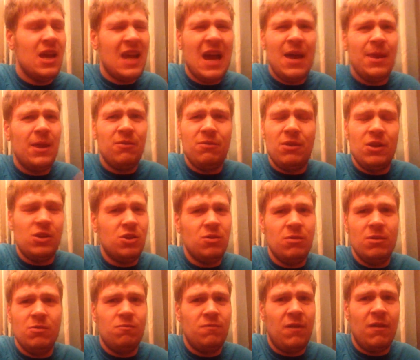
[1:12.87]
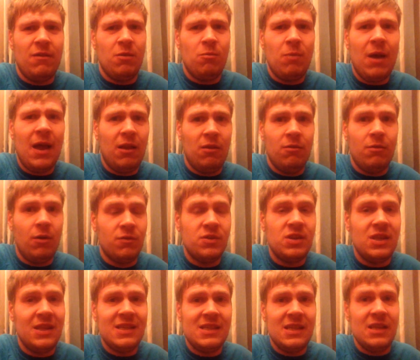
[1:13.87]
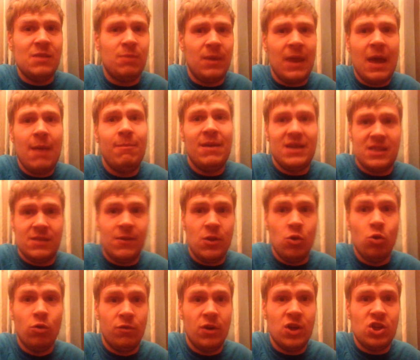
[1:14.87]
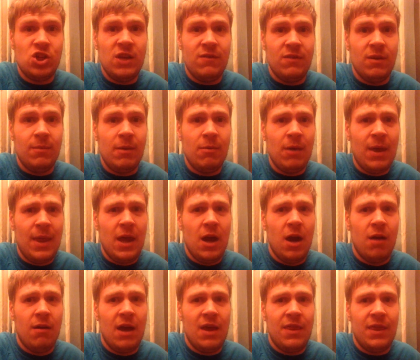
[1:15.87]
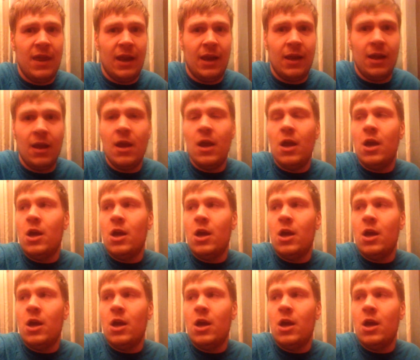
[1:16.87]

Yeah, they're doing very well, obviously, this season, but they're massively overachieving to be where they are, I think.